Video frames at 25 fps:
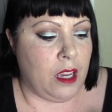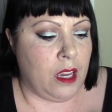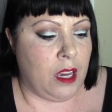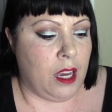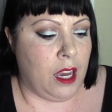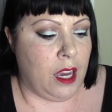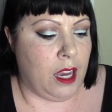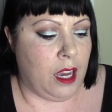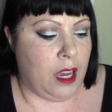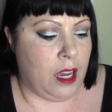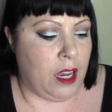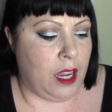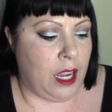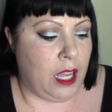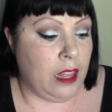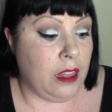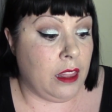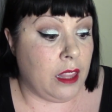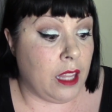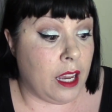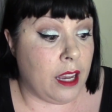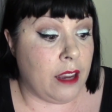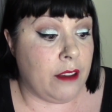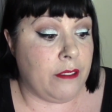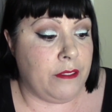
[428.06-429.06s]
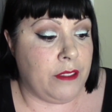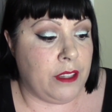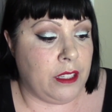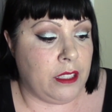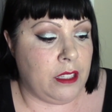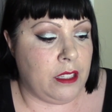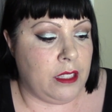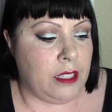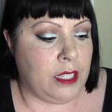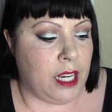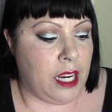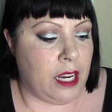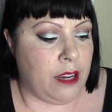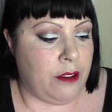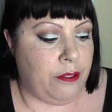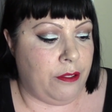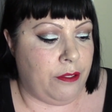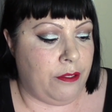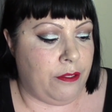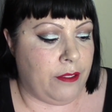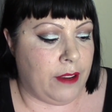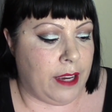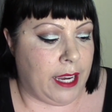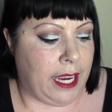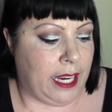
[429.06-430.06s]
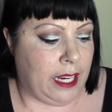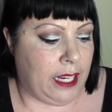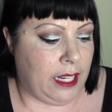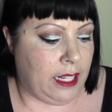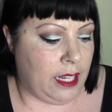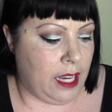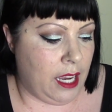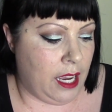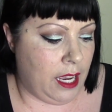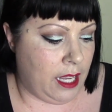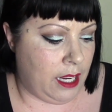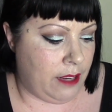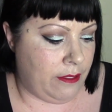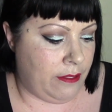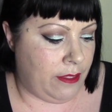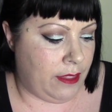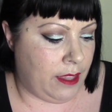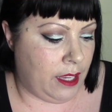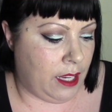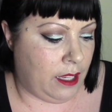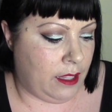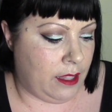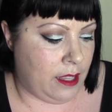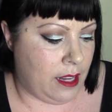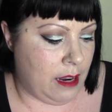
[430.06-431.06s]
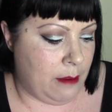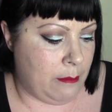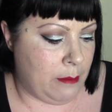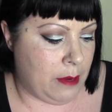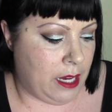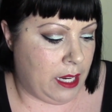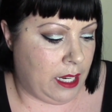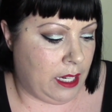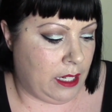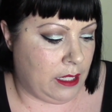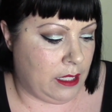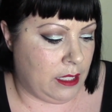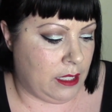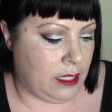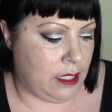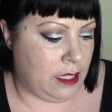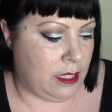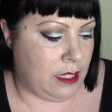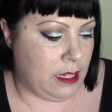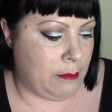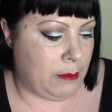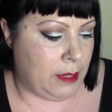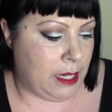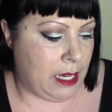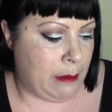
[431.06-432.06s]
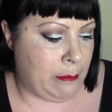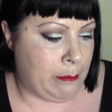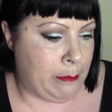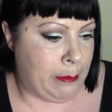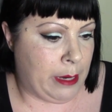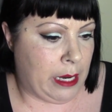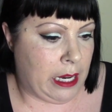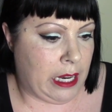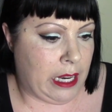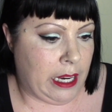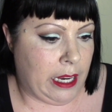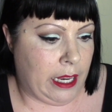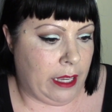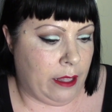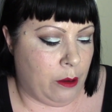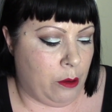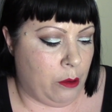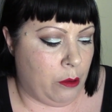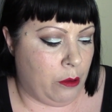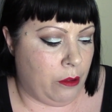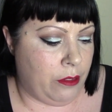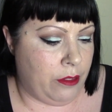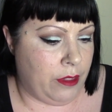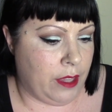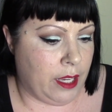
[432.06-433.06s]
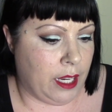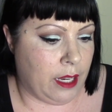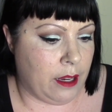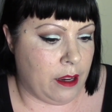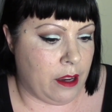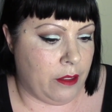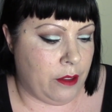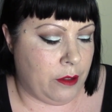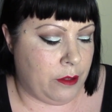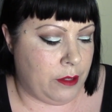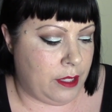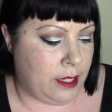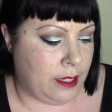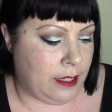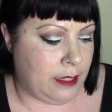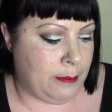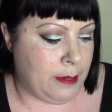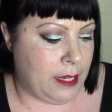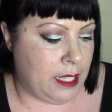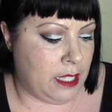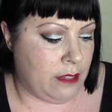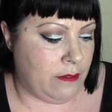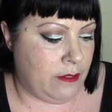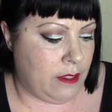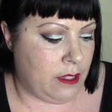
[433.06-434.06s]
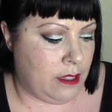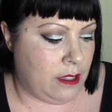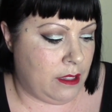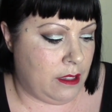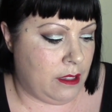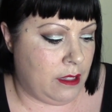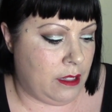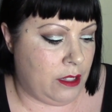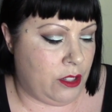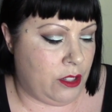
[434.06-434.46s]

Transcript: I love this stuff. I kind of think that I might someday buy a whole thing, although it's expensive. This is the